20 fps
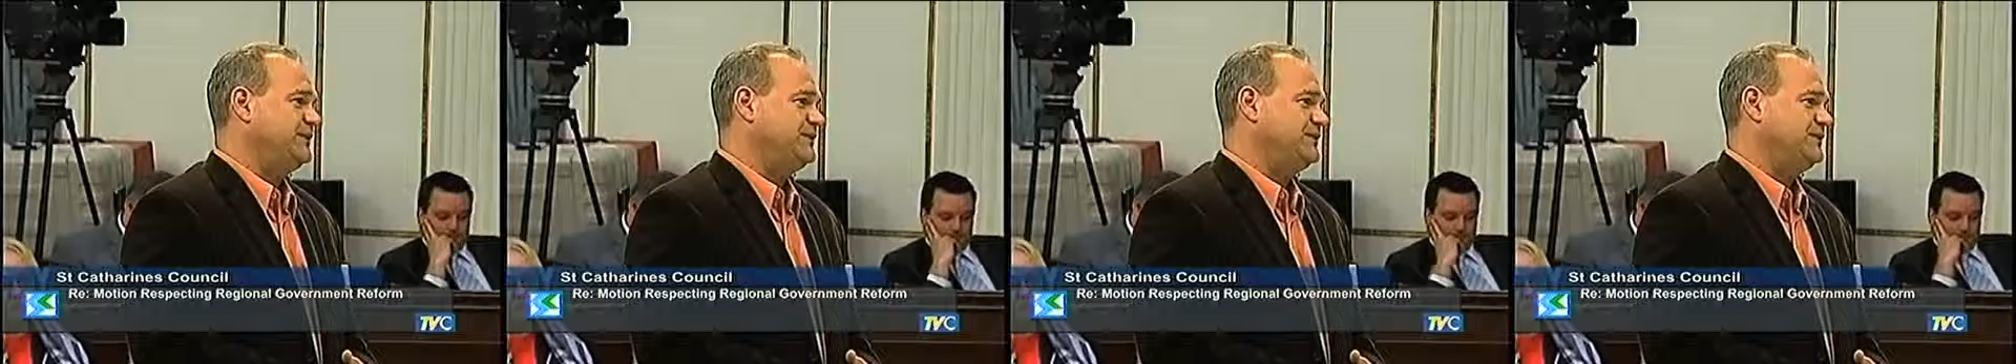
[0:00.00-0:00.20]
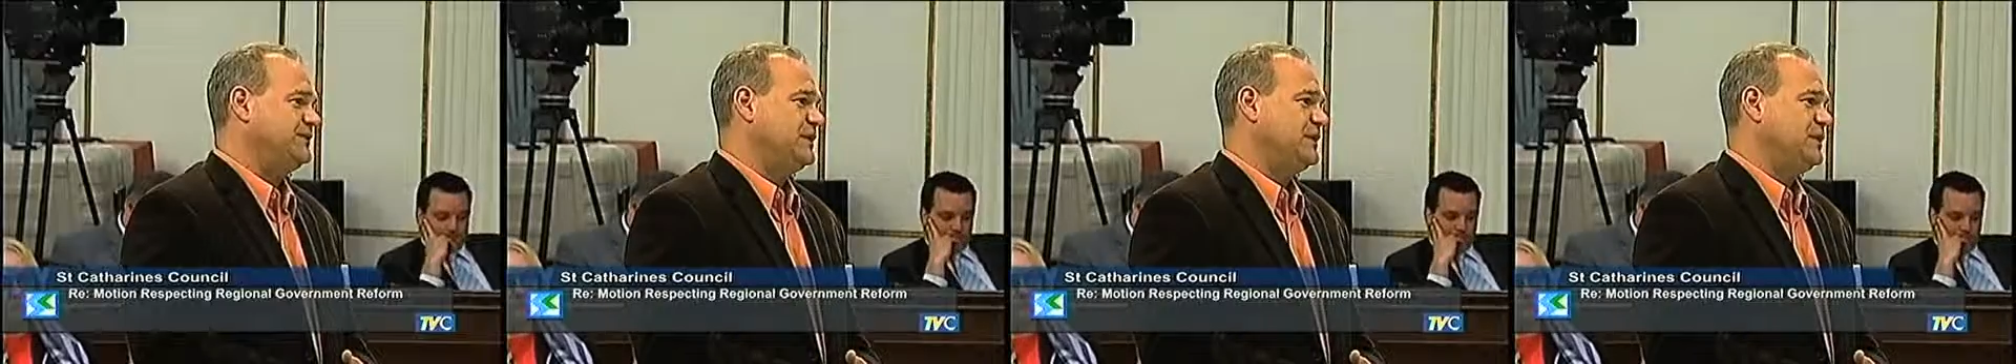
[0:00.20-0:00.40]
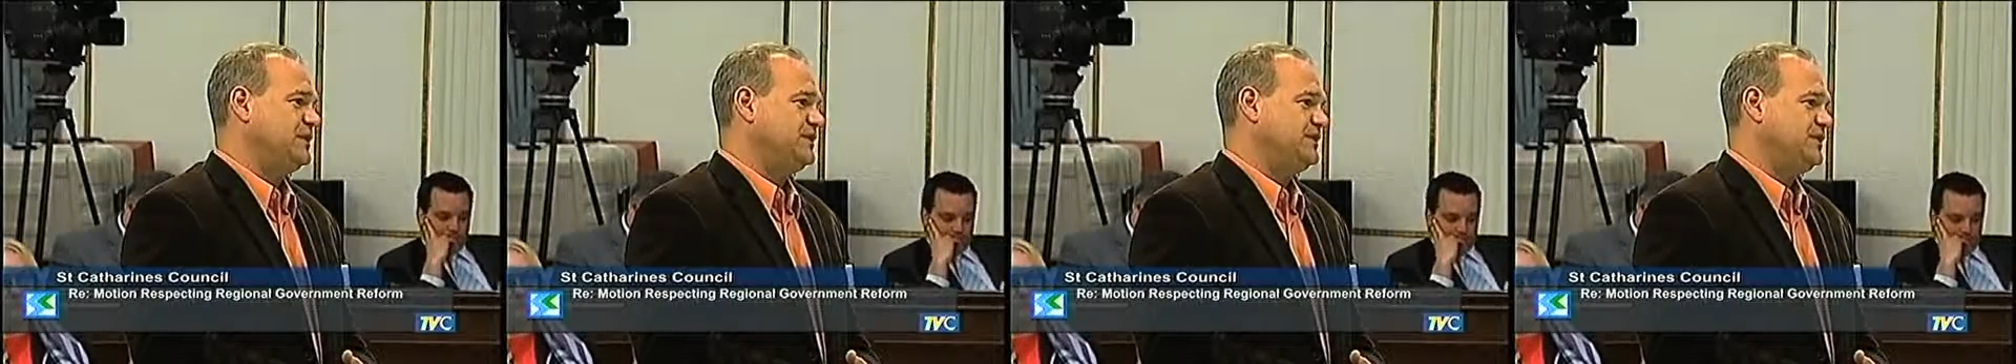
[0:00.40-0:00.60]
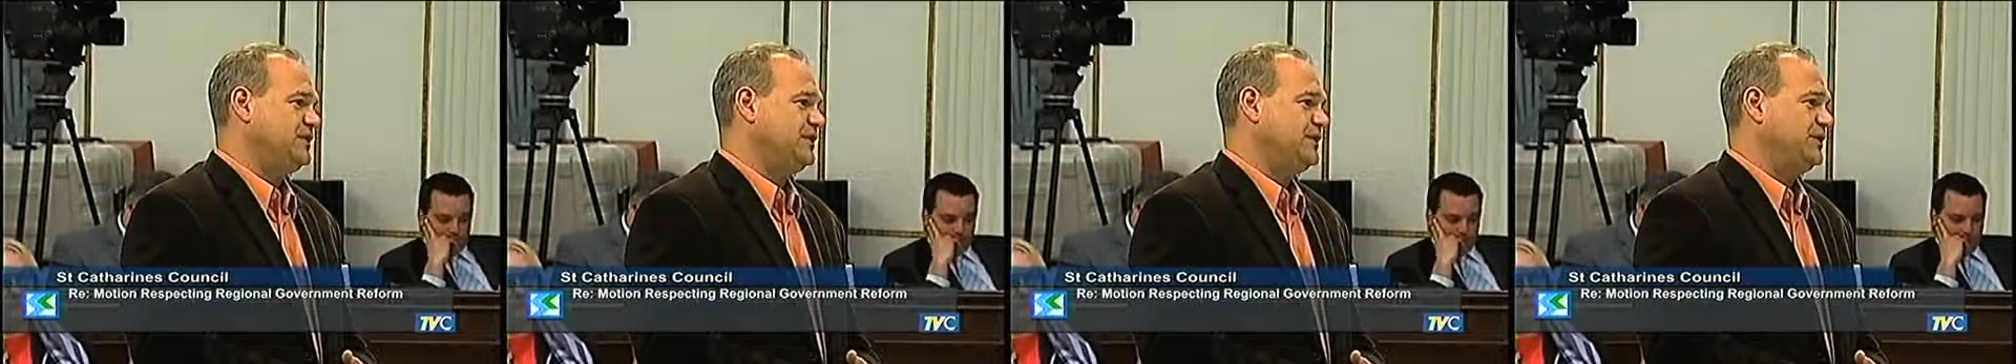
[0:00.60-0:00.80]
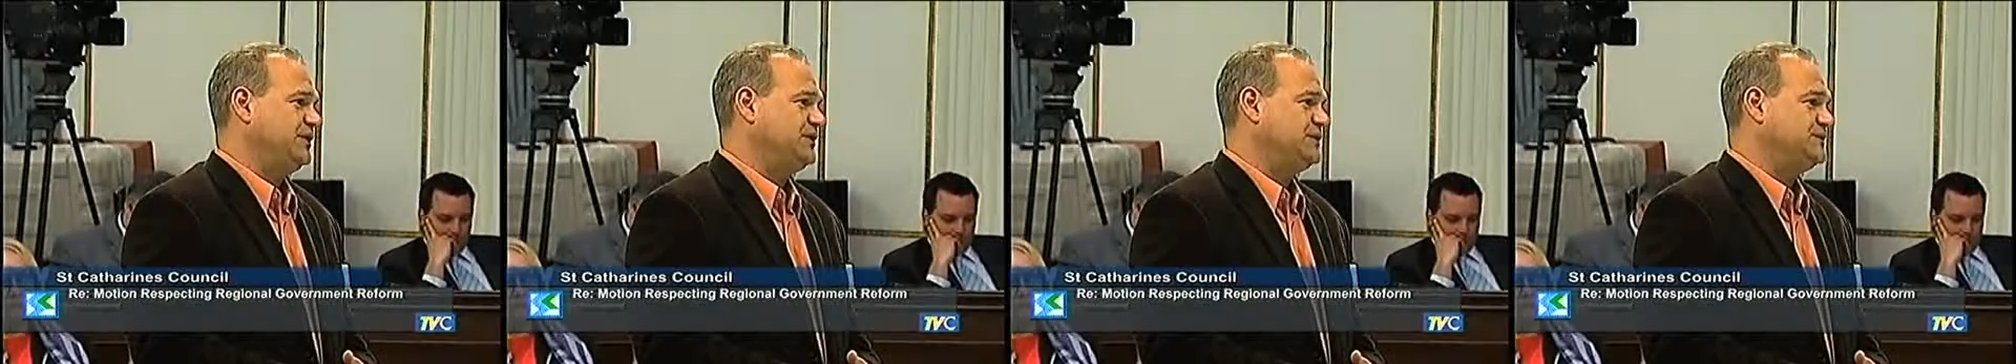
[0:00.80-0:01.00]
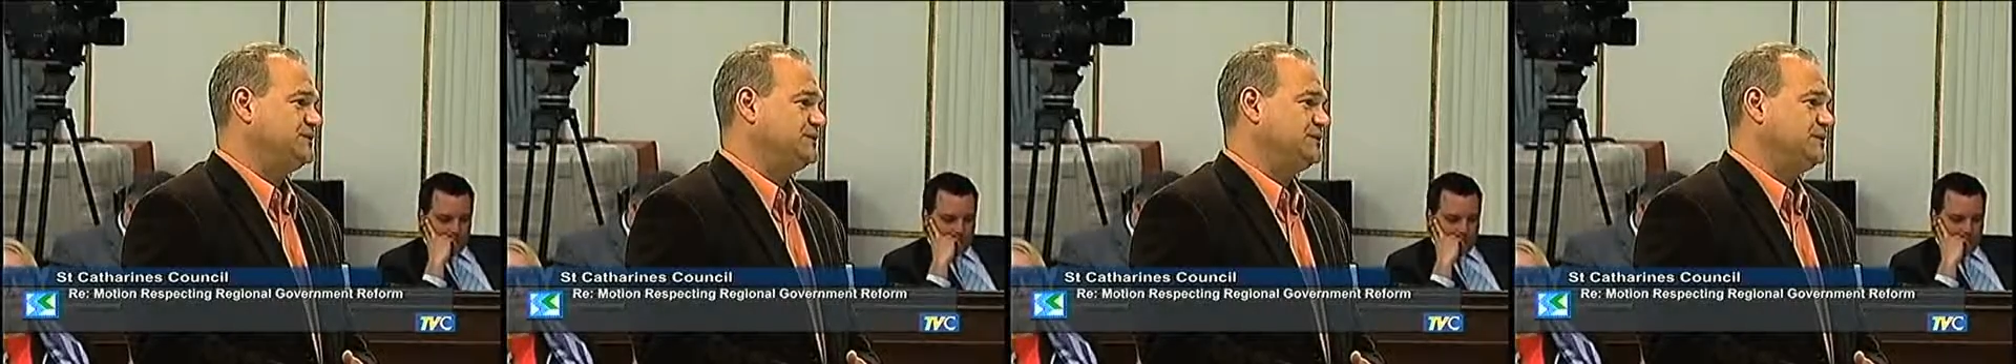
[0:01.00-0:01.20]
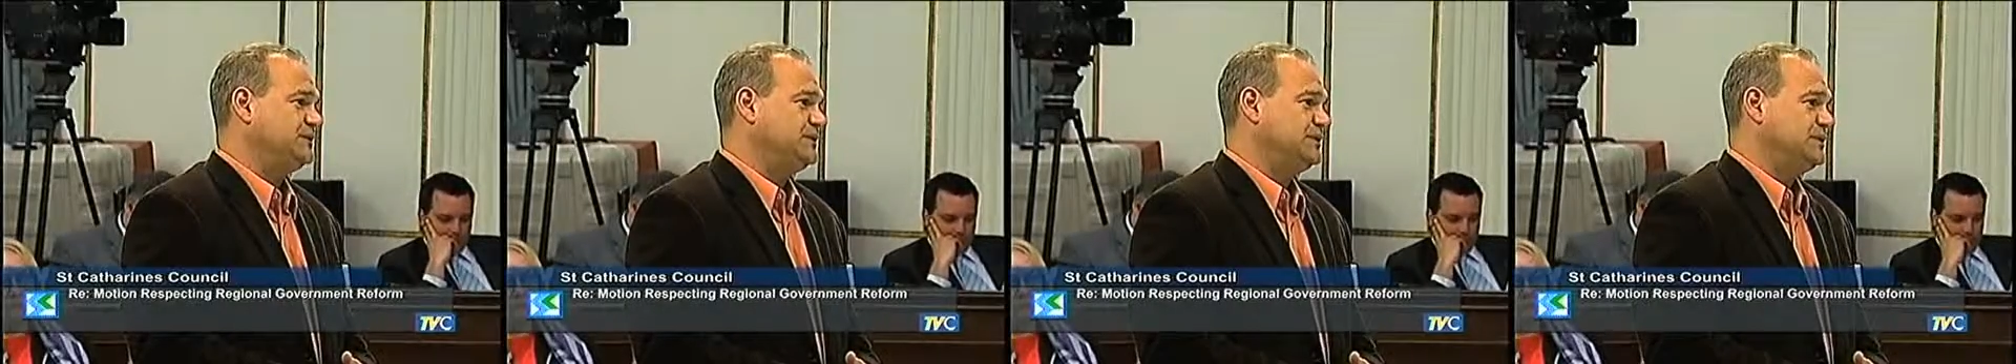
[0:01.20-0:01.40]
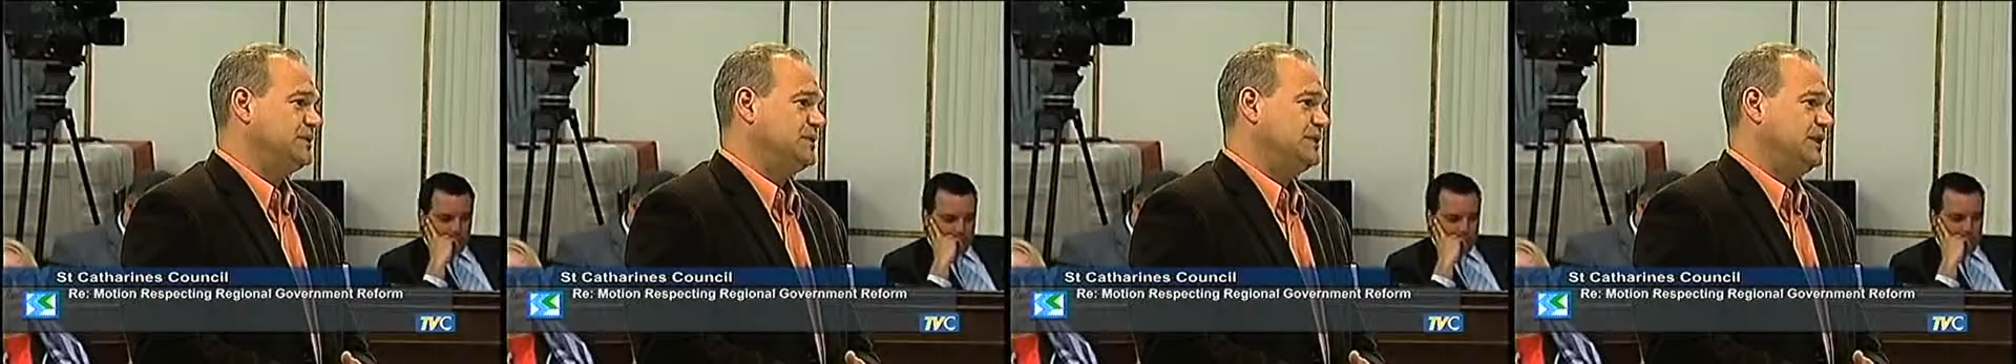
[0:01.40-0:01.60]
It's not even close.
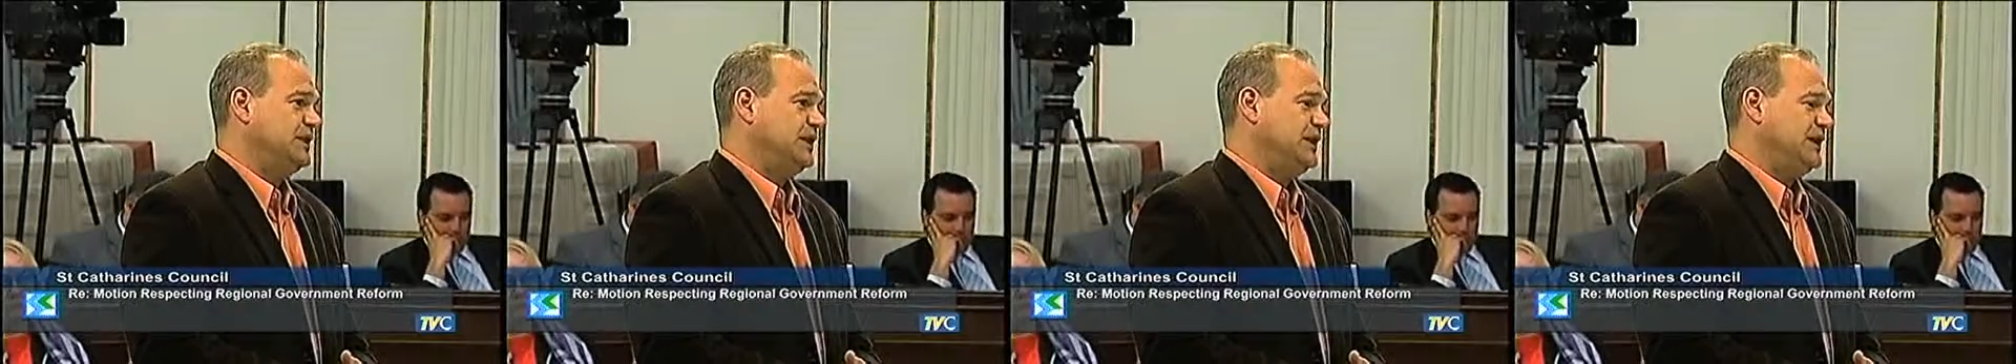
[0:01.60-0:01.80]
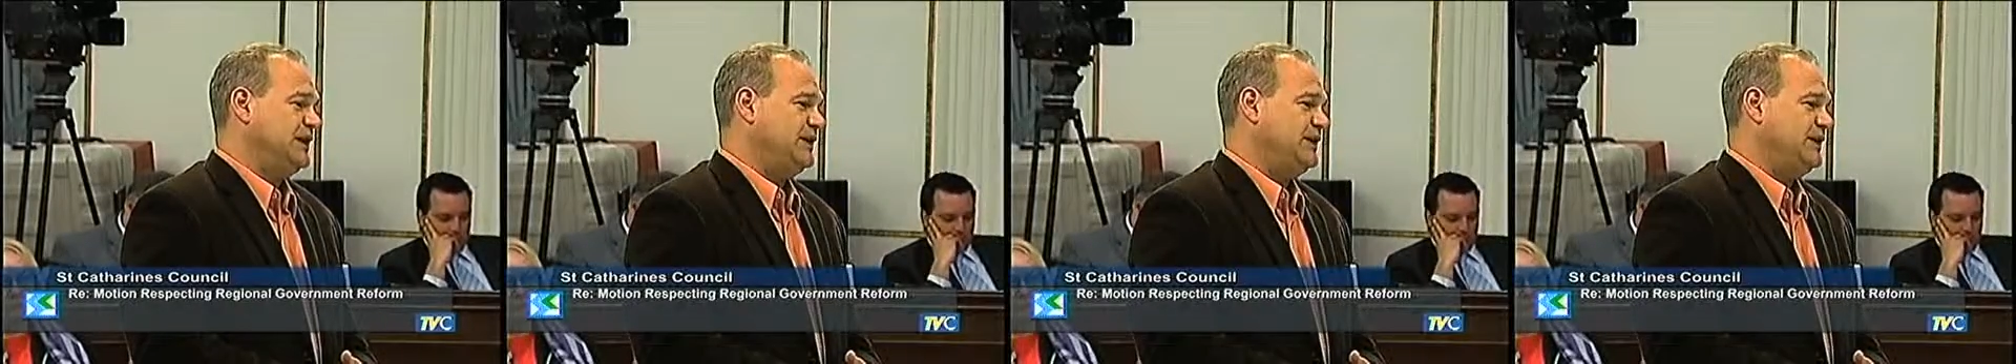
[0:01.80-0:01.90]
Mm-hmm.